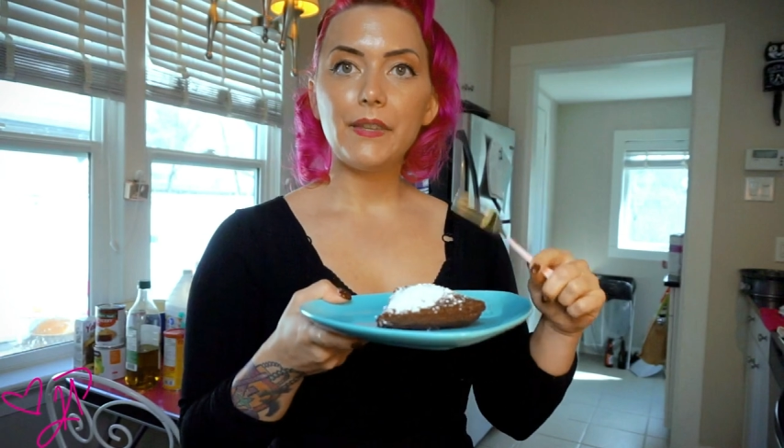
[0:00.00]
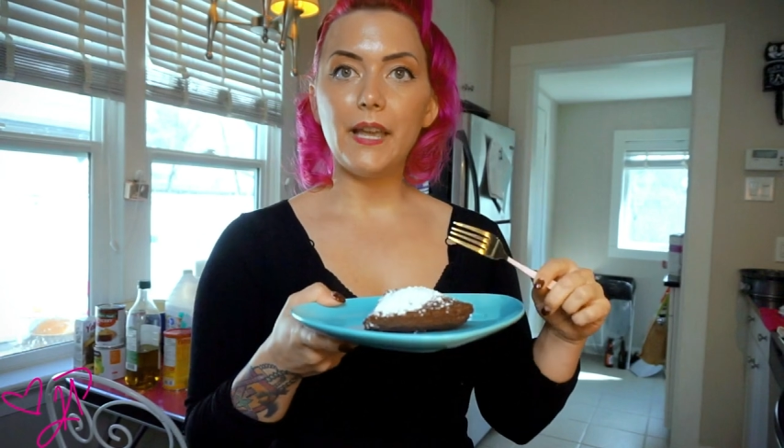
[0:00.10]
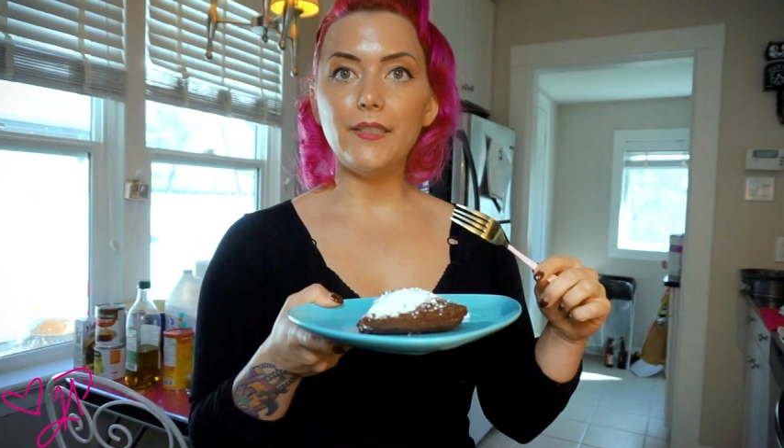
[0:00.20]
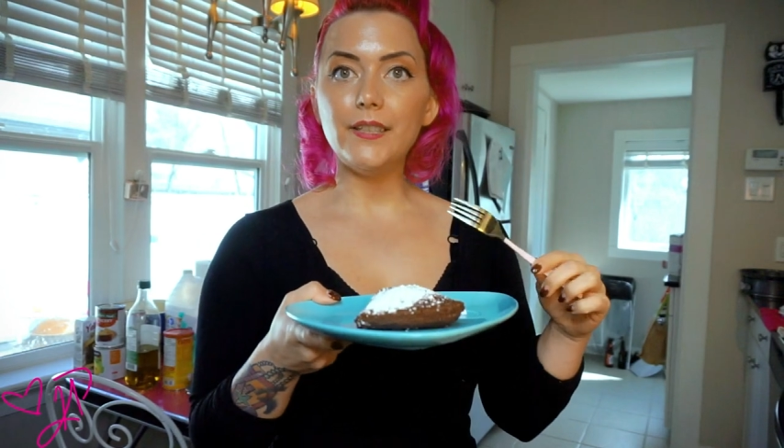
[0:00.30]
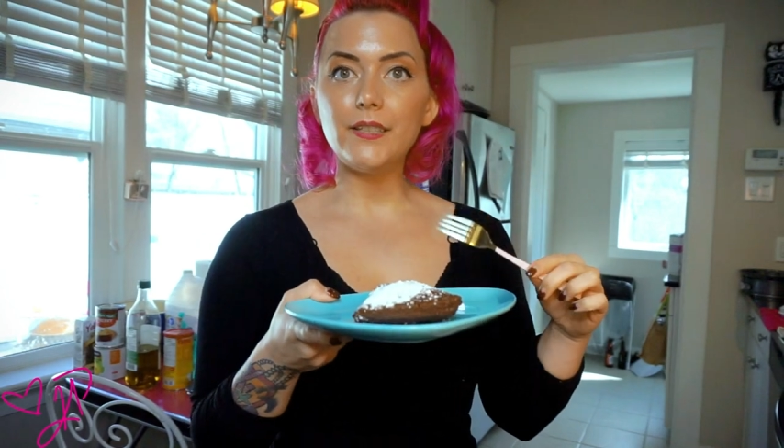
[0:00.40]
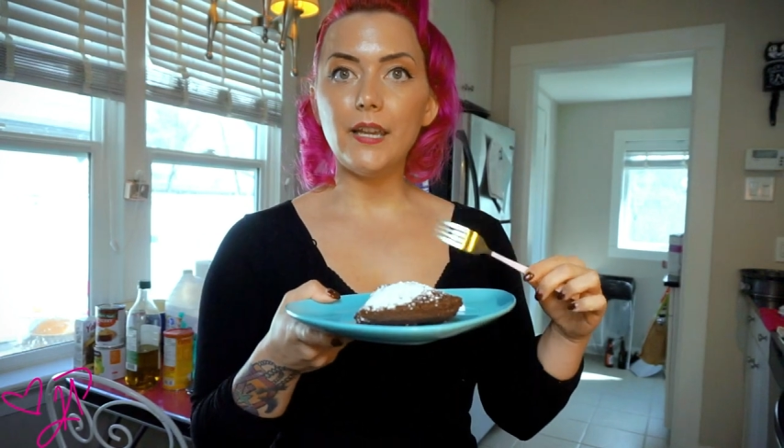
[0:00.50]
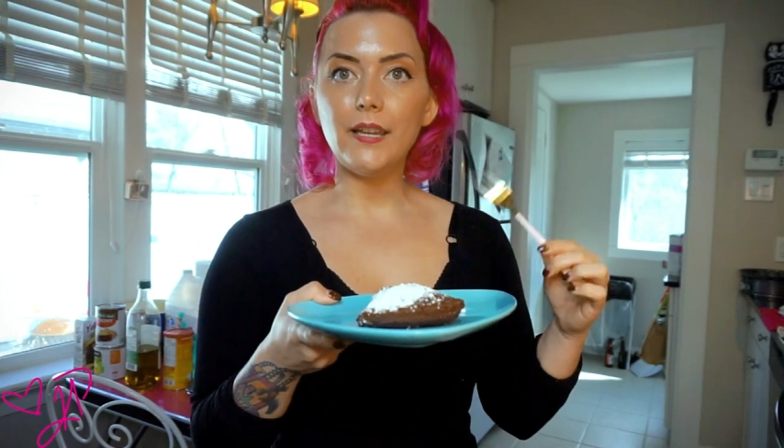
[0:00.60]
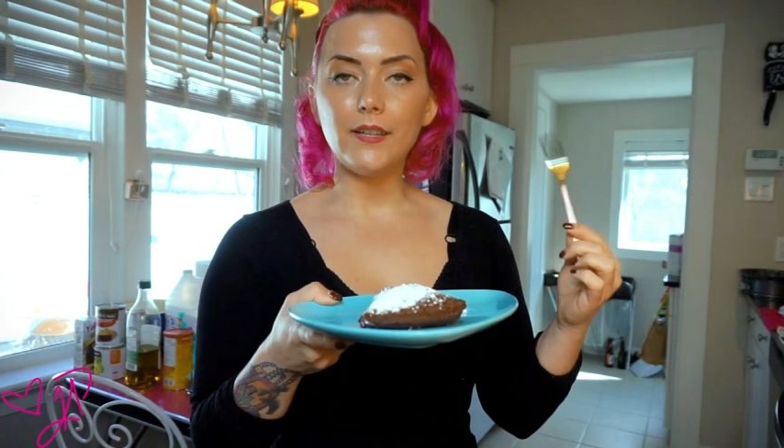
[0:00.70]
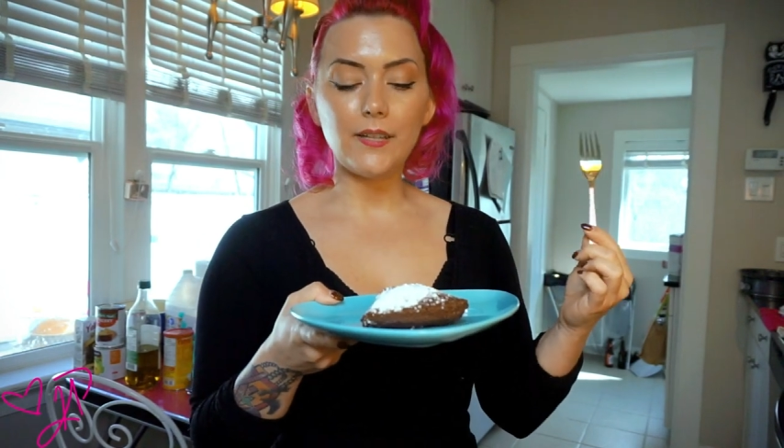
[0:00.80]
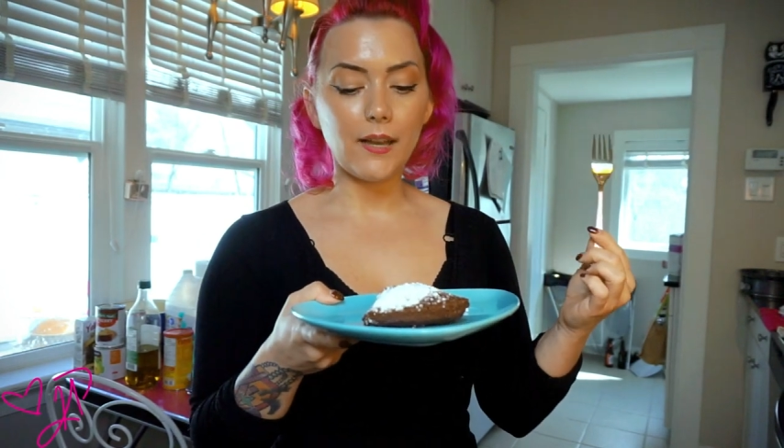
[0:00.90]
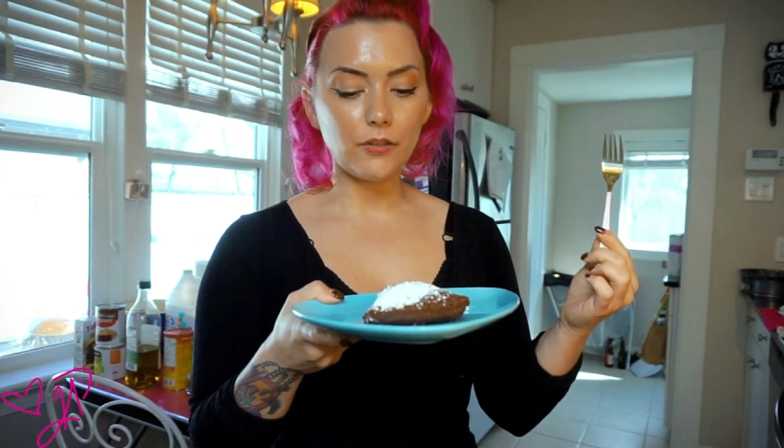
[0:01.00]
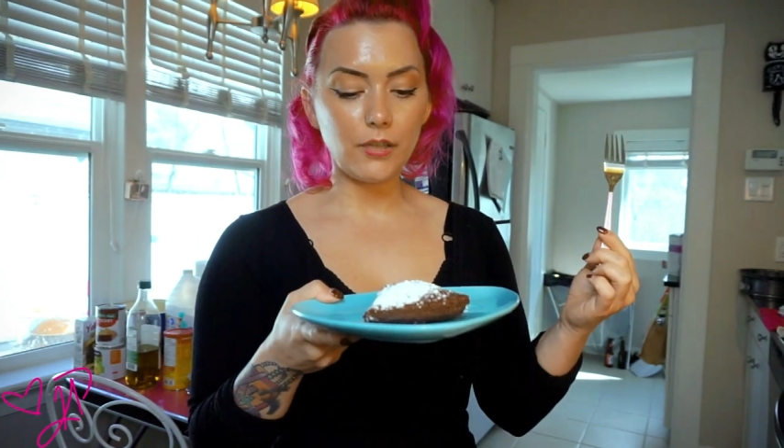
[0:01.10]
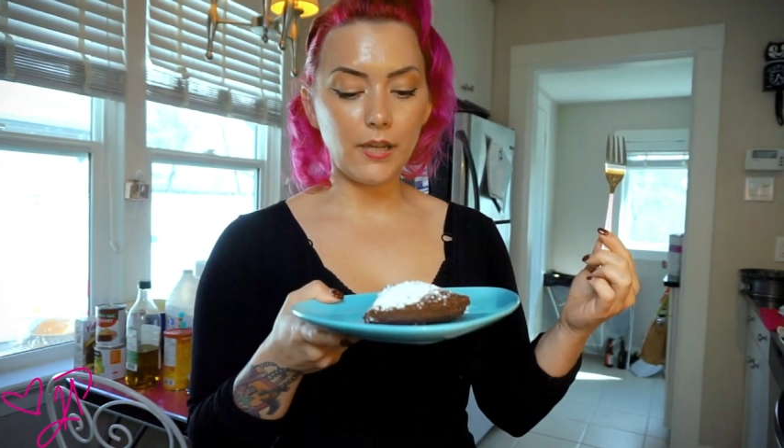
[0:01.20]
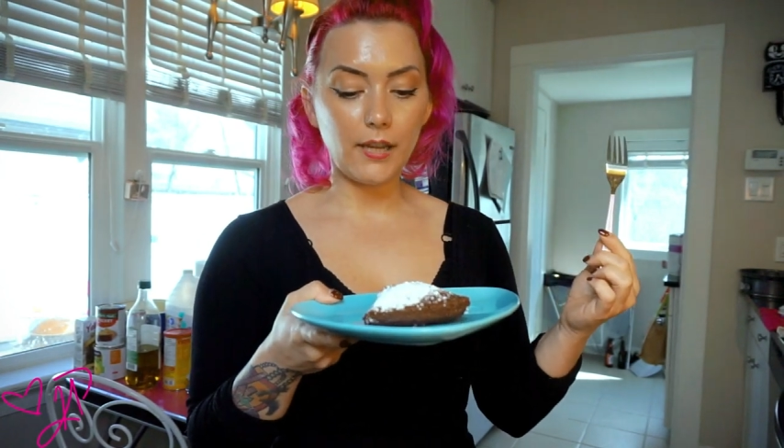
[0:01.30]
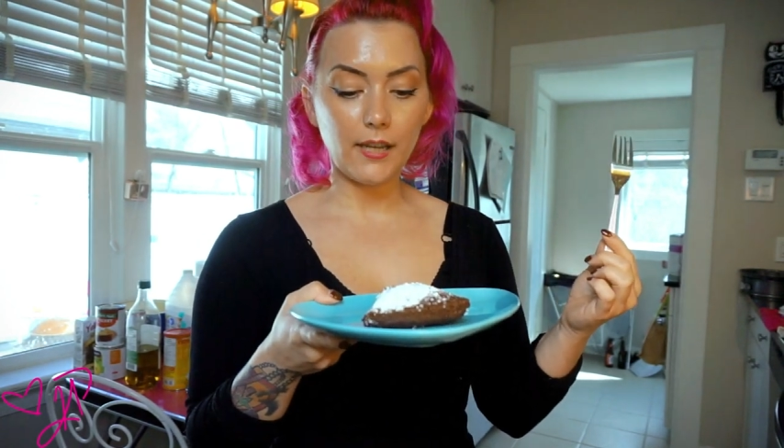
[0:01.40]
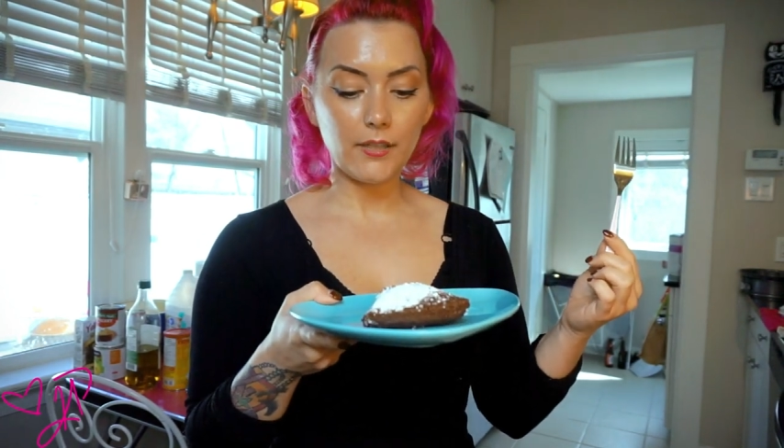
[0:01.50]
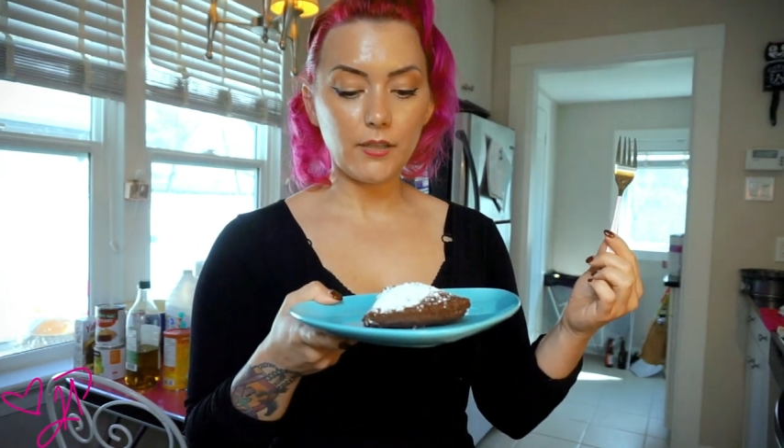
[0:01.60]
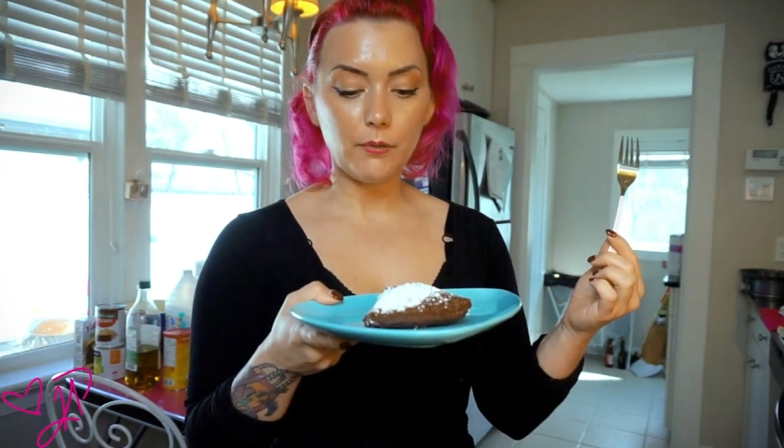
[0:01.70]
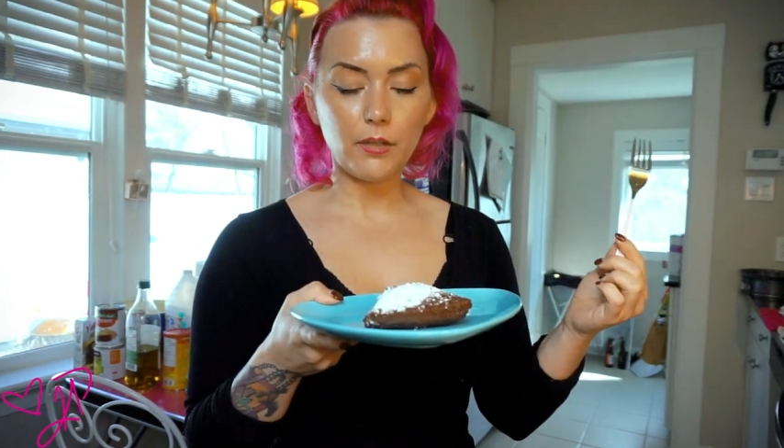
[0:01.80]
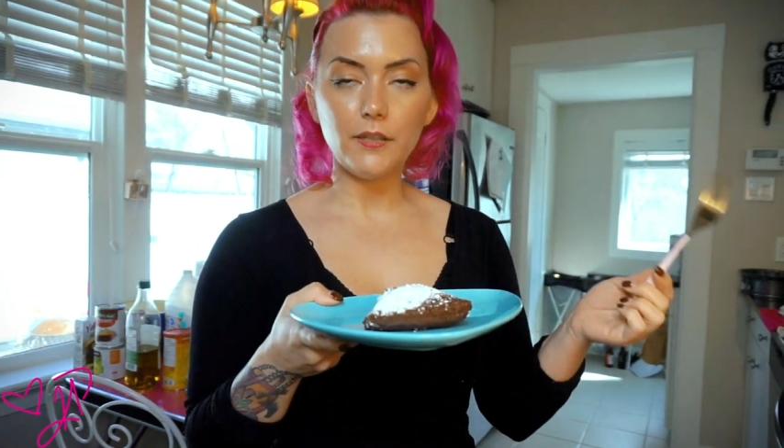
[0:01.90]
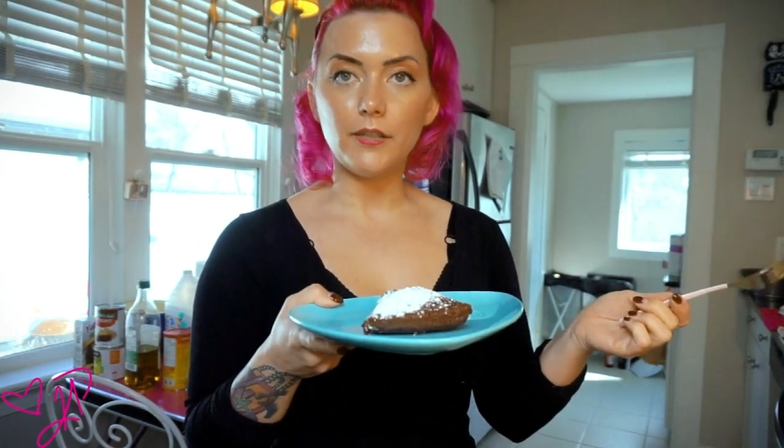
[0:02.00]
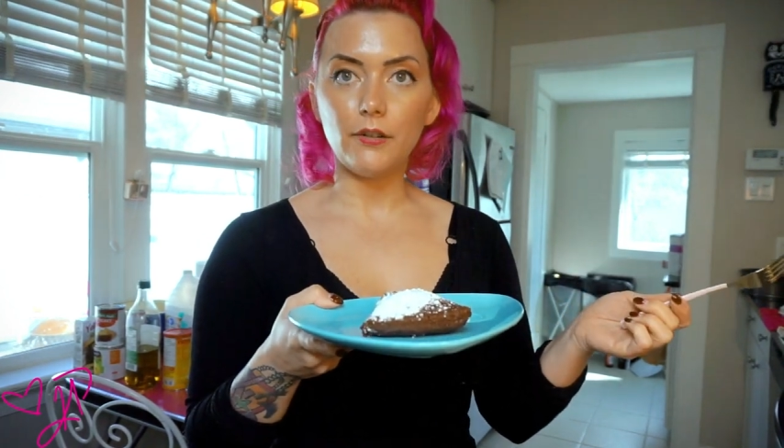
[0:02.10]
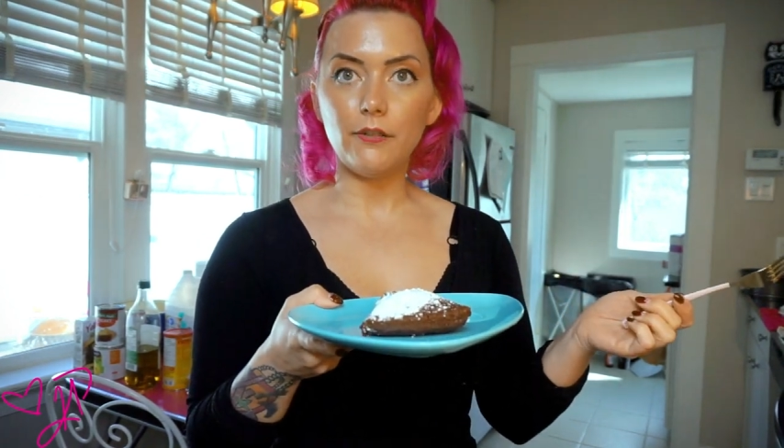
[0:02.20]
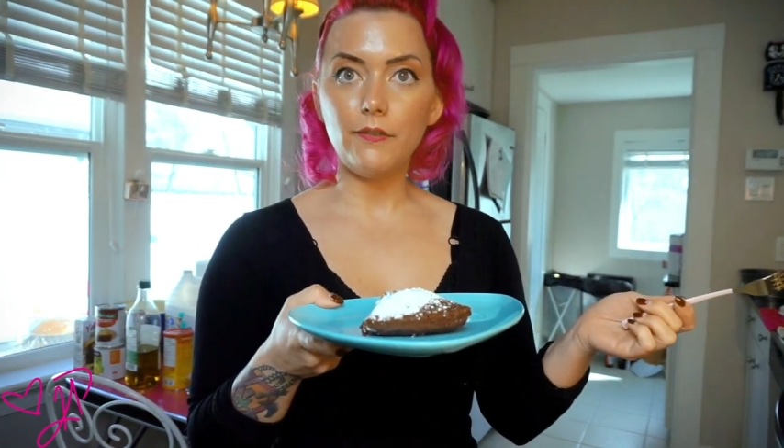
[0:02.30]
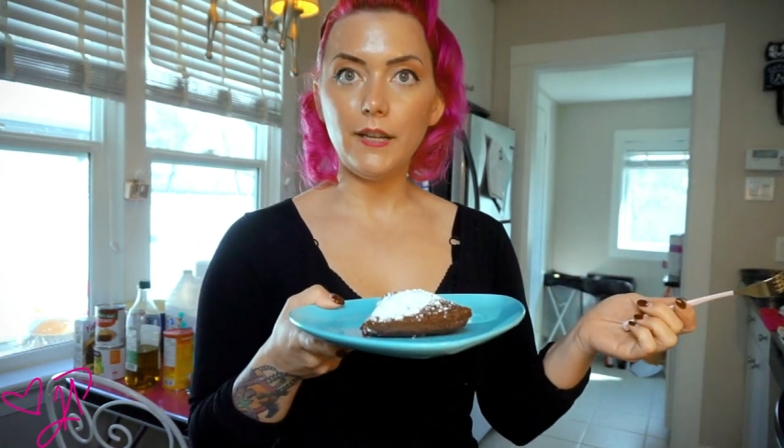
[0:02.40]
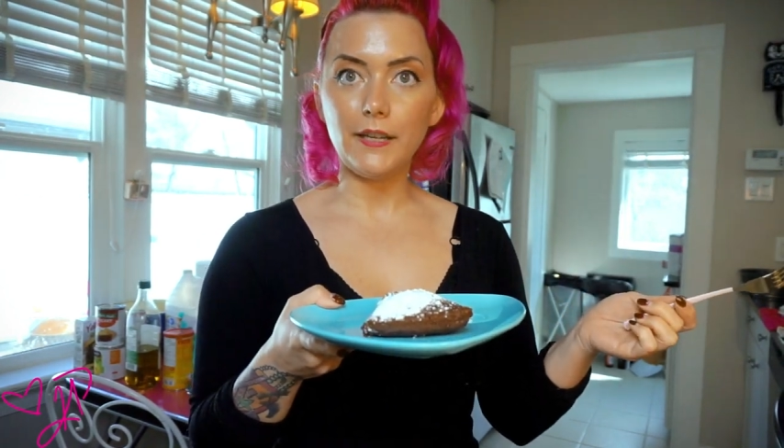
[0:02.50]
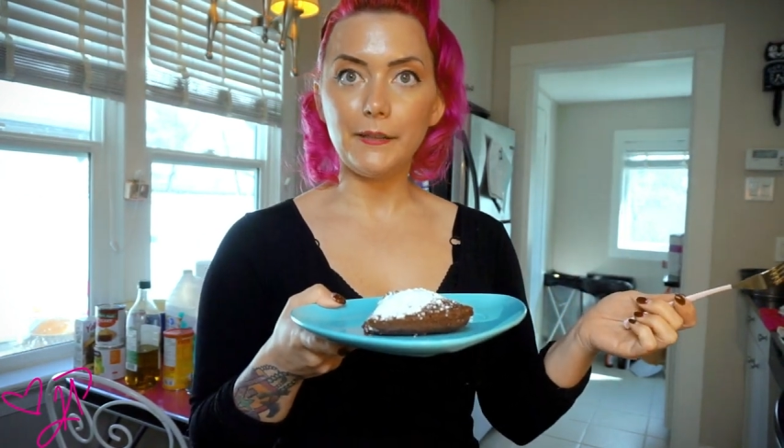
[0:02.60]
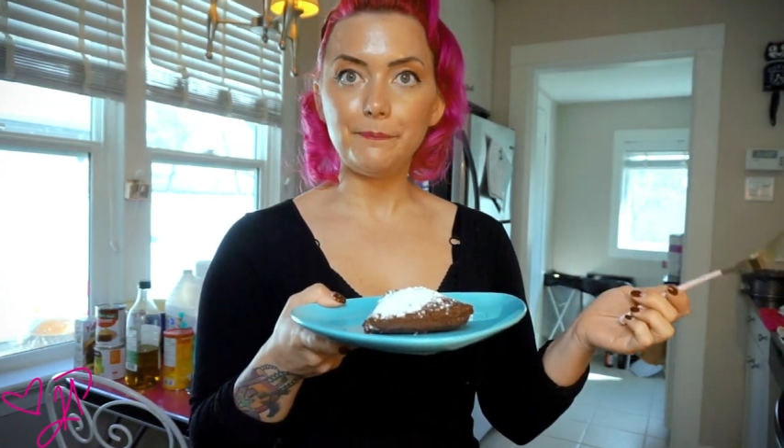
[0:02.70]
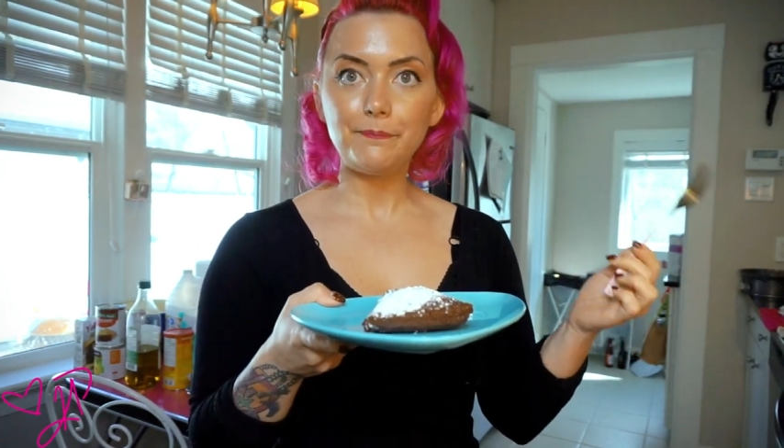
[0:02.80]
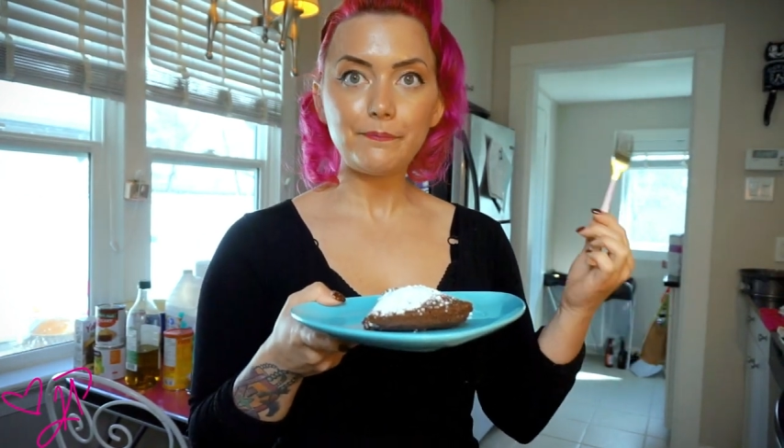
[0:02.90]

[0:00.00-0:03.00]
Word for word: And this cake is actually, I guess you would consider it vegan,